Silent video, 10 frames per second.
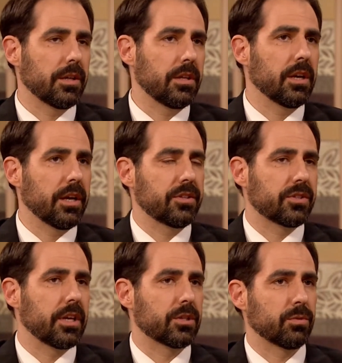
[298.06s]
the United
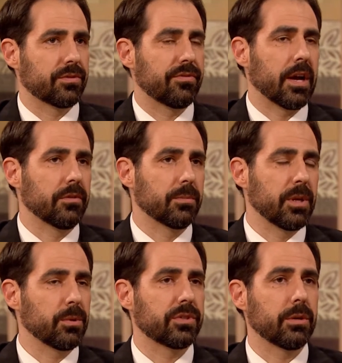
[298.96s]
States was founded,
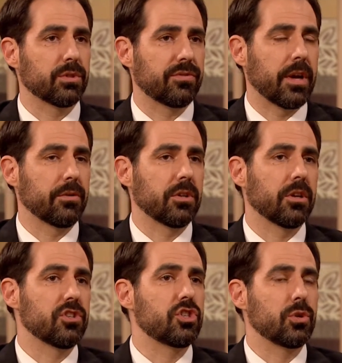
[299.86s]
people say it was founded
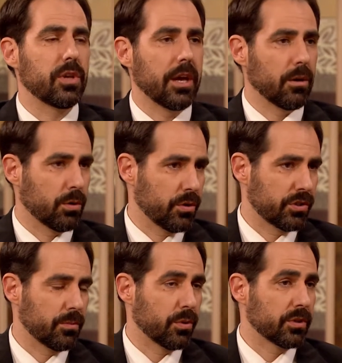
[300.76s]
on Judeo
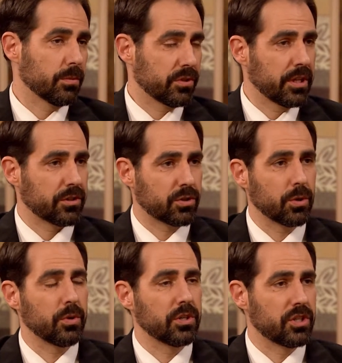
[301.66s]
Christian principles, and that's
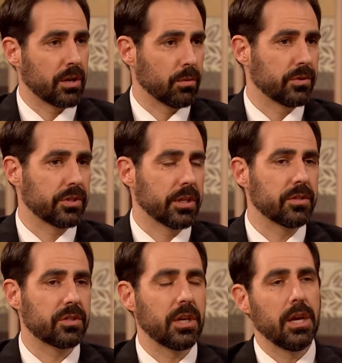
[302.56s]
true in a general
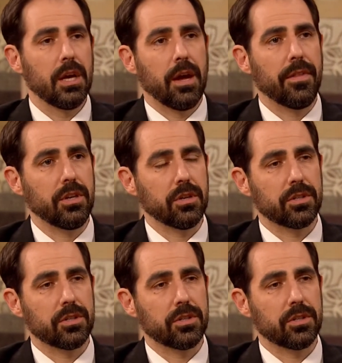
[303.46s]
sense. And then you could